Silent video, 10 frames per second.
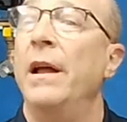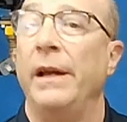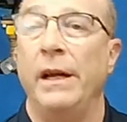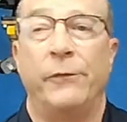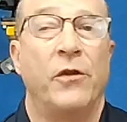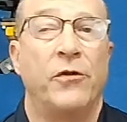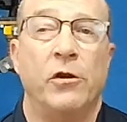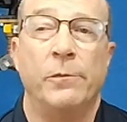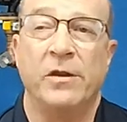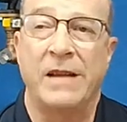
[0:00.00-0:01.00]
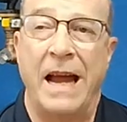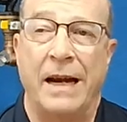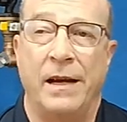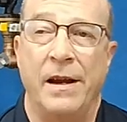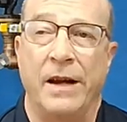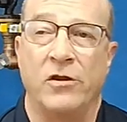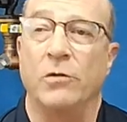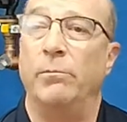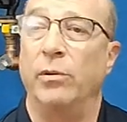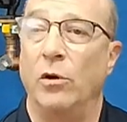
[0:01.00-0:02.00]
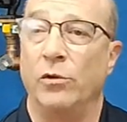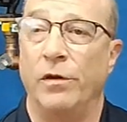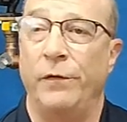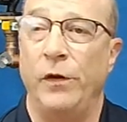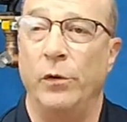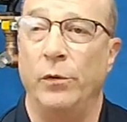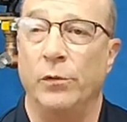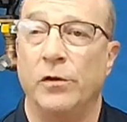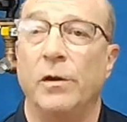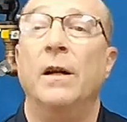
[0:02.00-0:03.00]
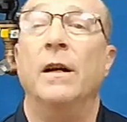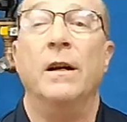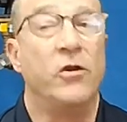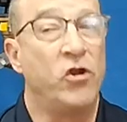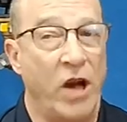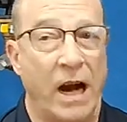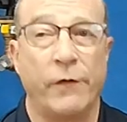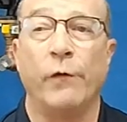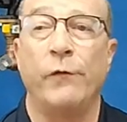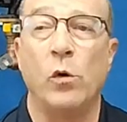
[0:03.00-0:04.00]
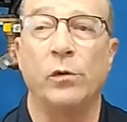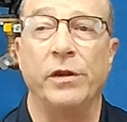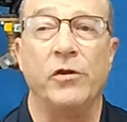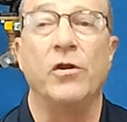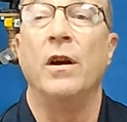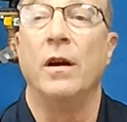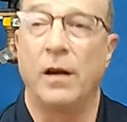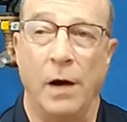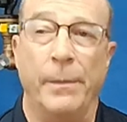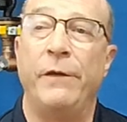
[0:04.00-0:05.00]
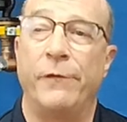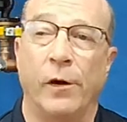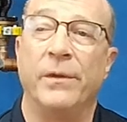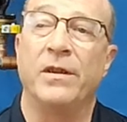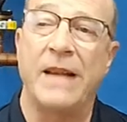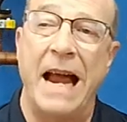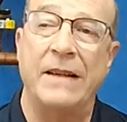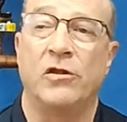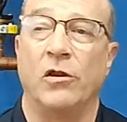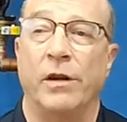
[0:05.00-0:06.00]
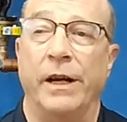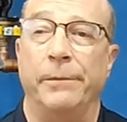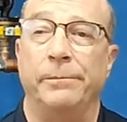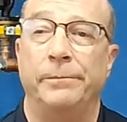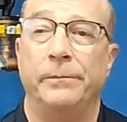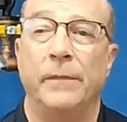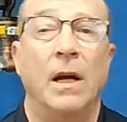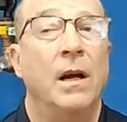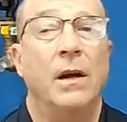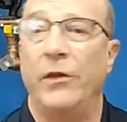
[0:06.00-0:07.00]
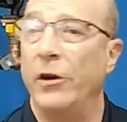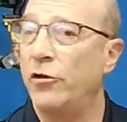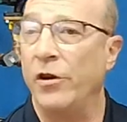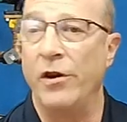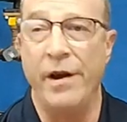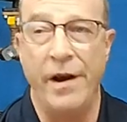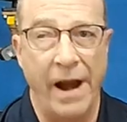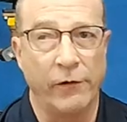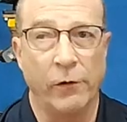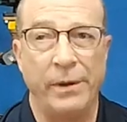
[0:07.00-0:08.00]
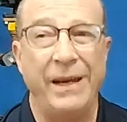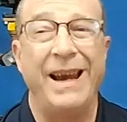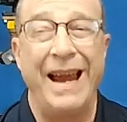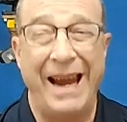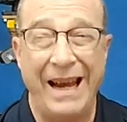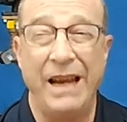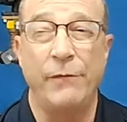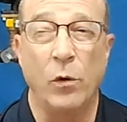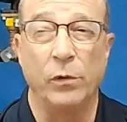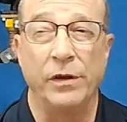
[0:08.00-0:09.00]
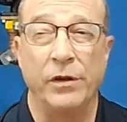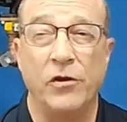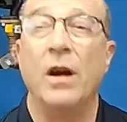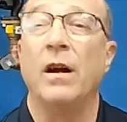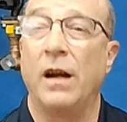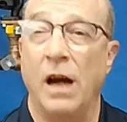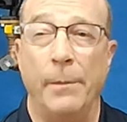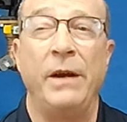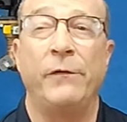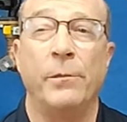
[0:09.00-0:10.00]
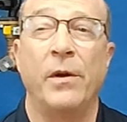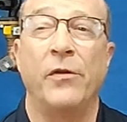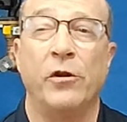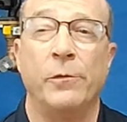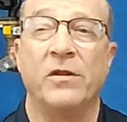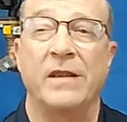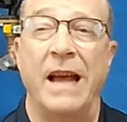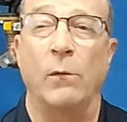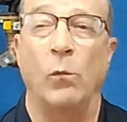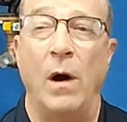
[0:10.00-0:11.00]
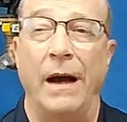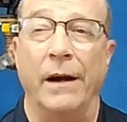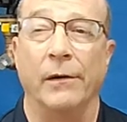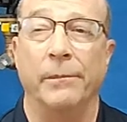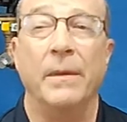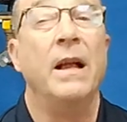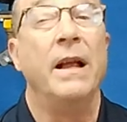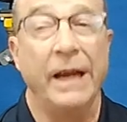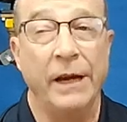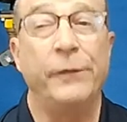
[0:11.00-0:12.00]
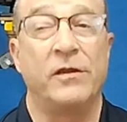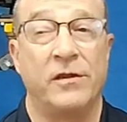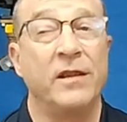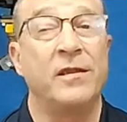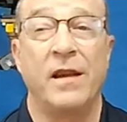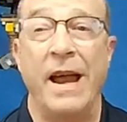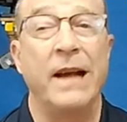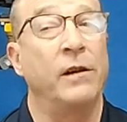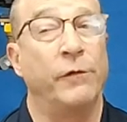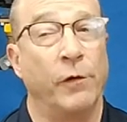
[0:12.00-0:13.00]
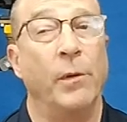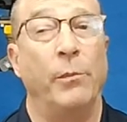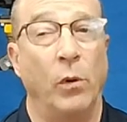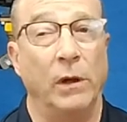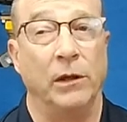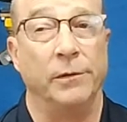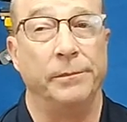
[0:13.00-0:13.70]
If the thermostat connection blows the fuse, check for voltage coming from the stat circuit. There should never be any voltage coming from the thermostat wire if it's disconnected from the boiler.